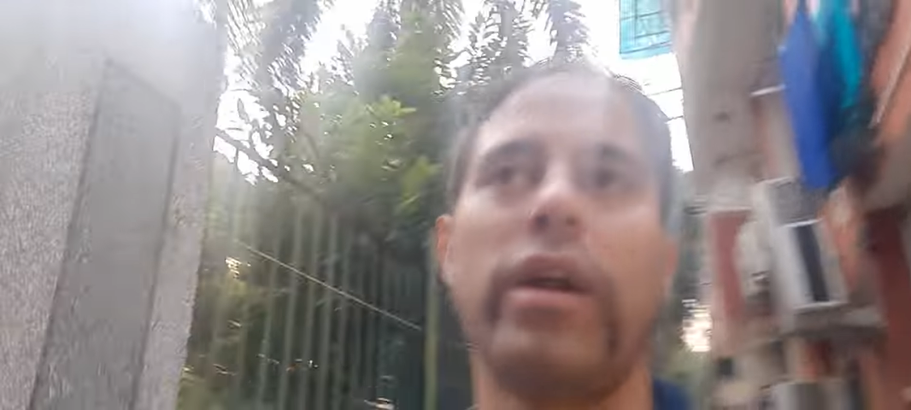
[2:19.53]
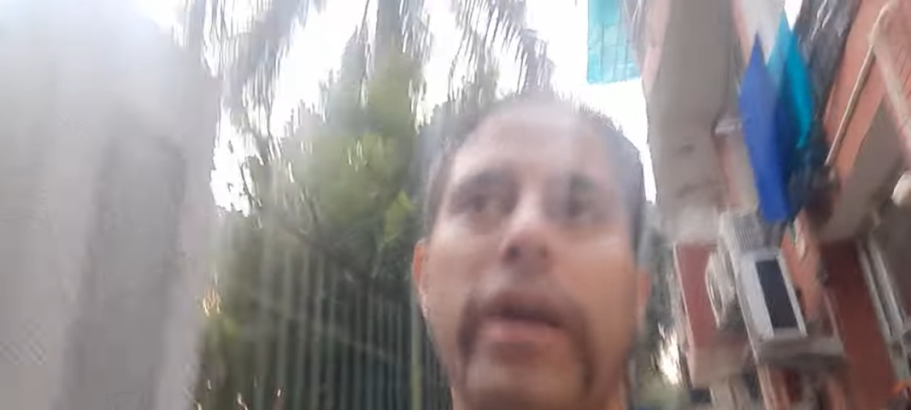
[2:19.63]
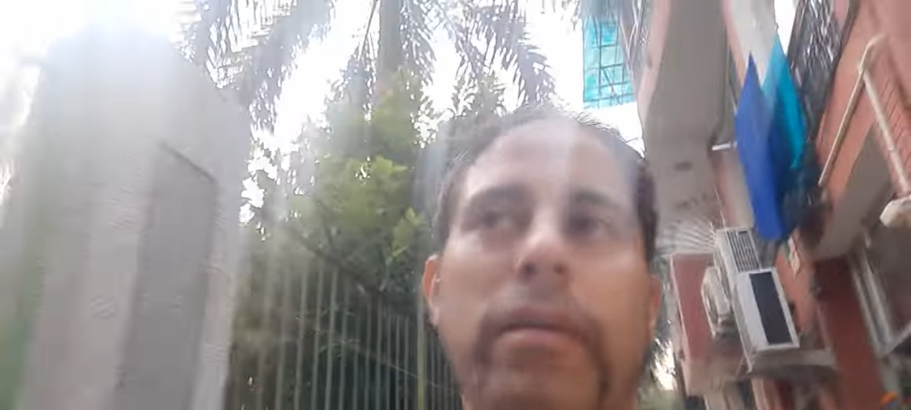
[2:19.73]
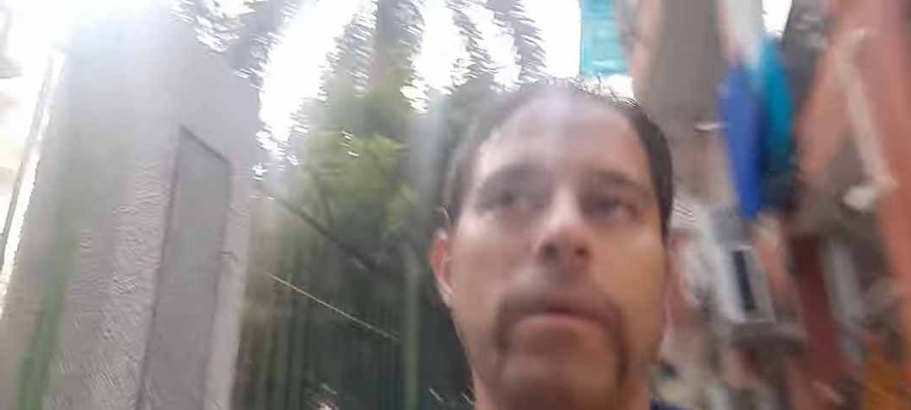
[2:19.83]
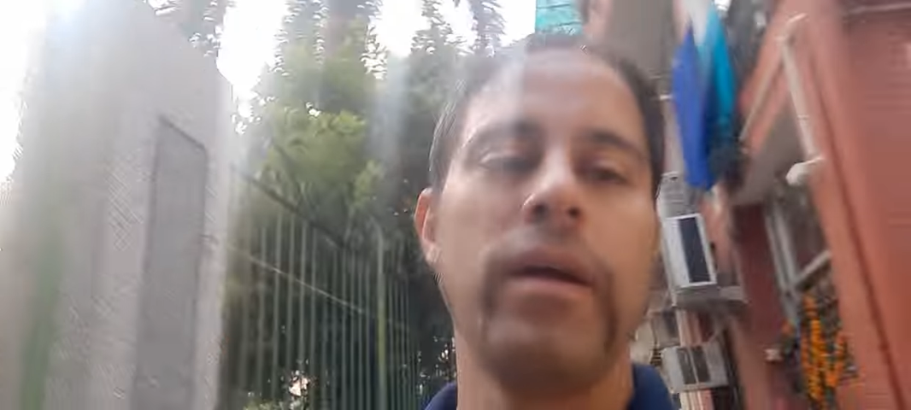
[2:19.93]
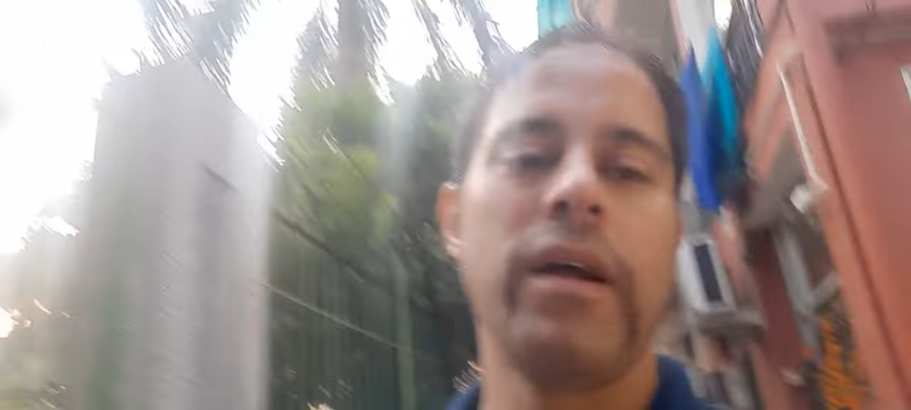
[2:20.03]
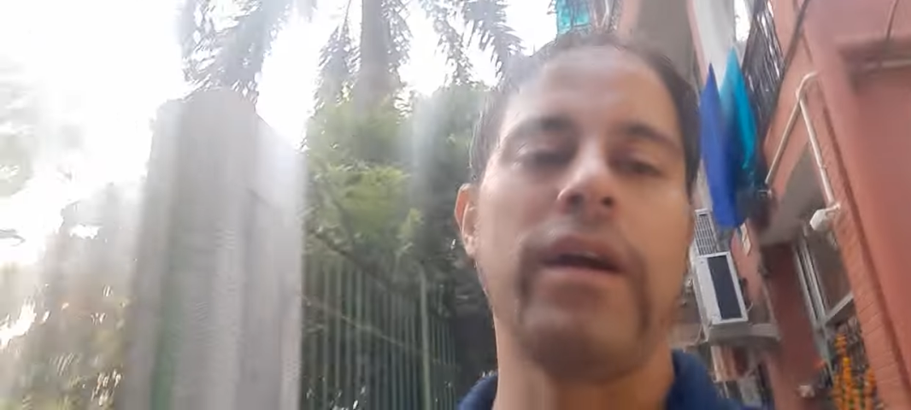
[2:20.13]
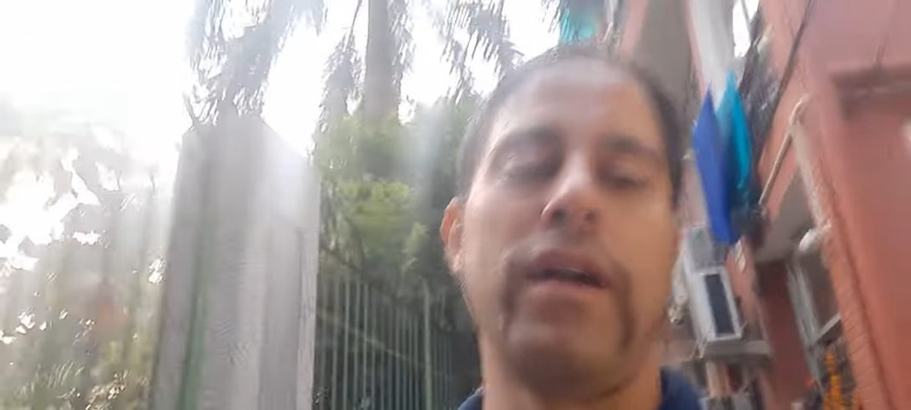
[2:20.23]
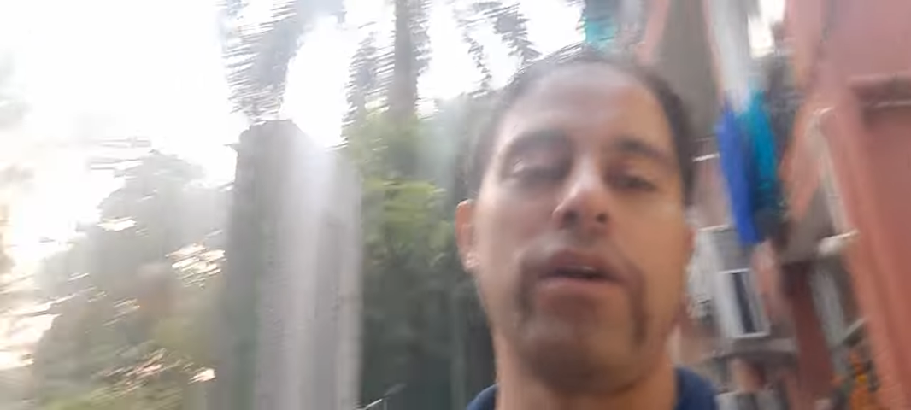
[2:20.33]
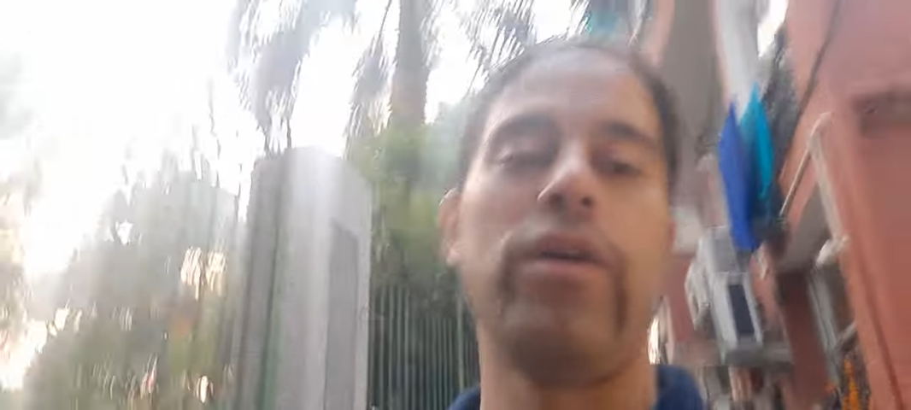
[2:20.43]
time,
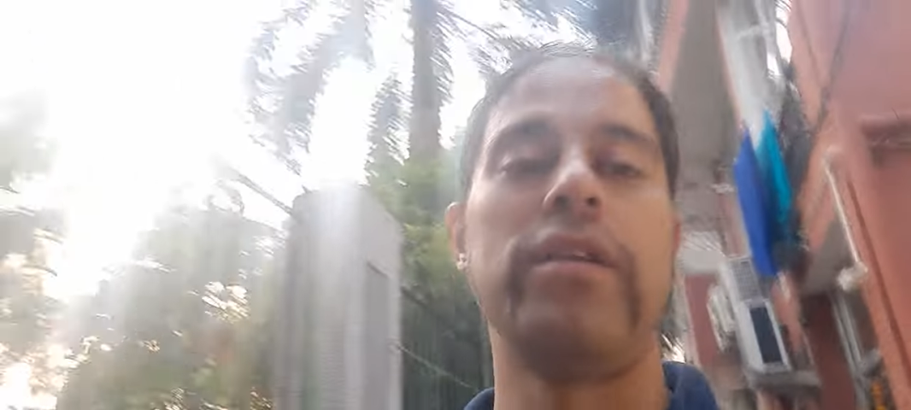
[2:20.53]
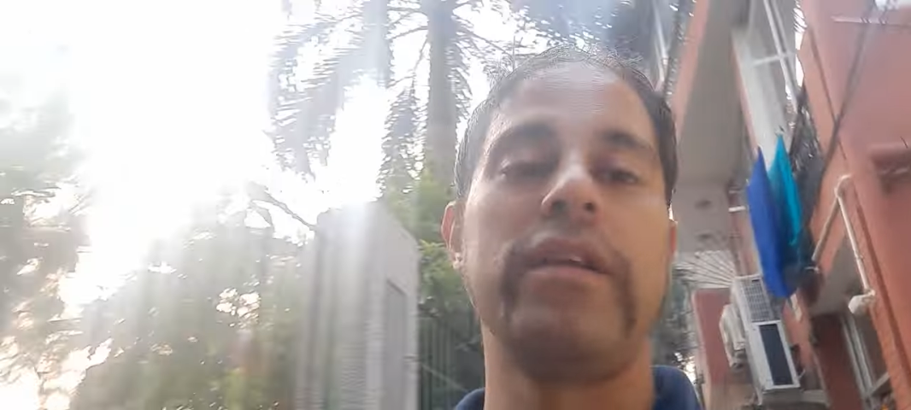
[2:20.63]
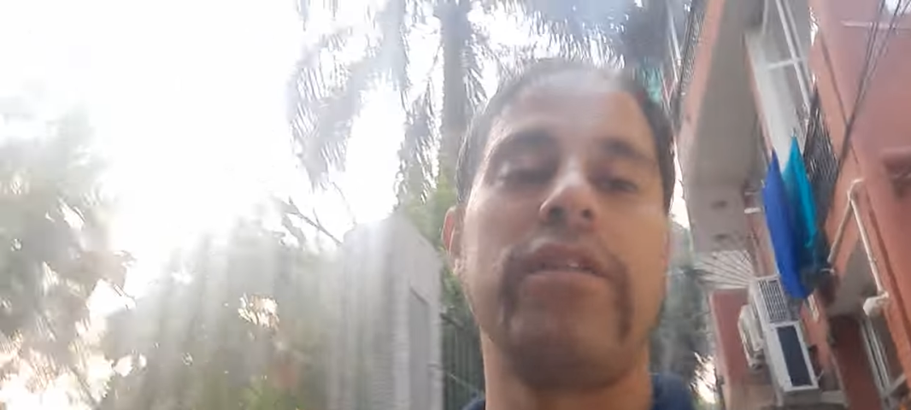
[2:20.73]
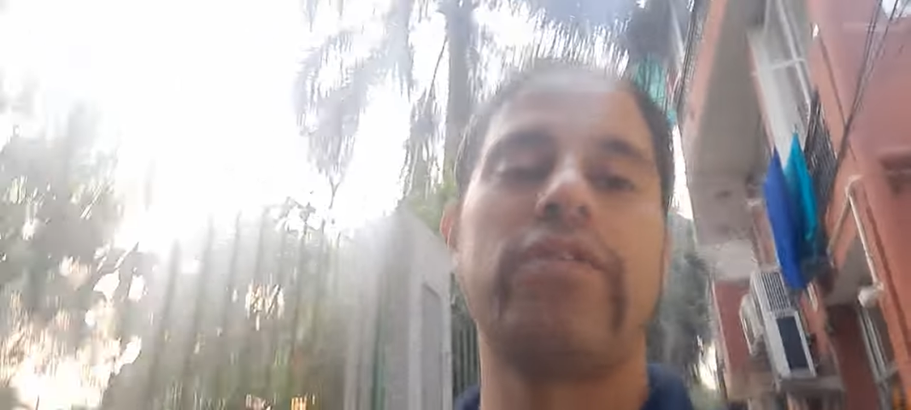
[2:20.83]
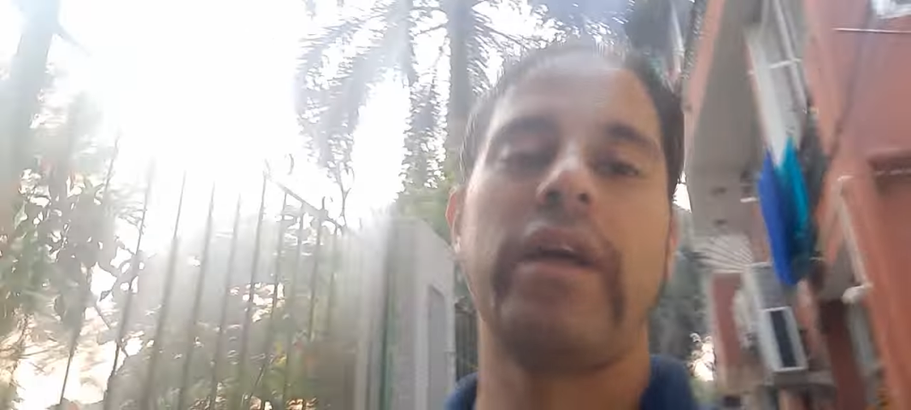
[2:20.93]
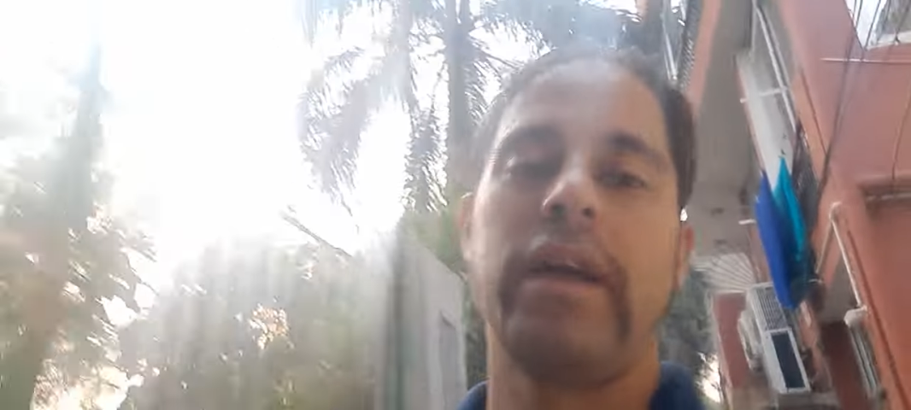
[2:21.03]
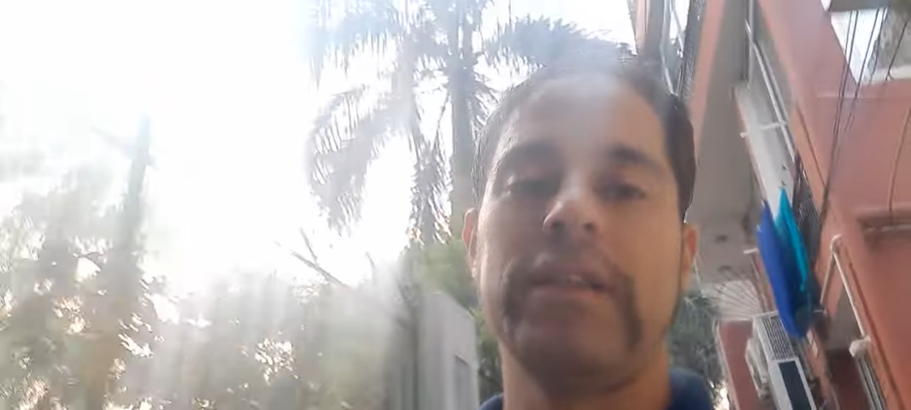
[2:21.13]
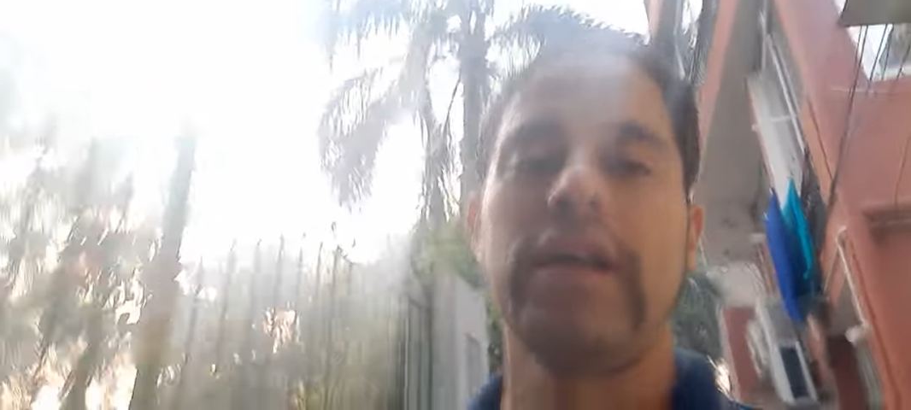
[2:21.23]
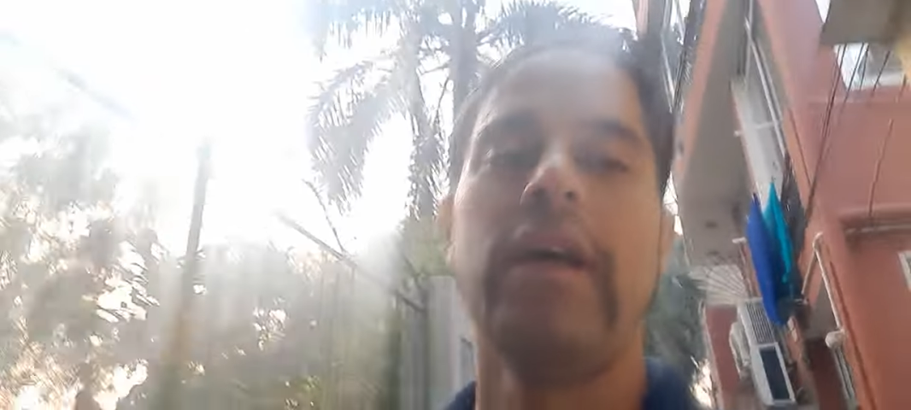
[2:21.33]
and all these things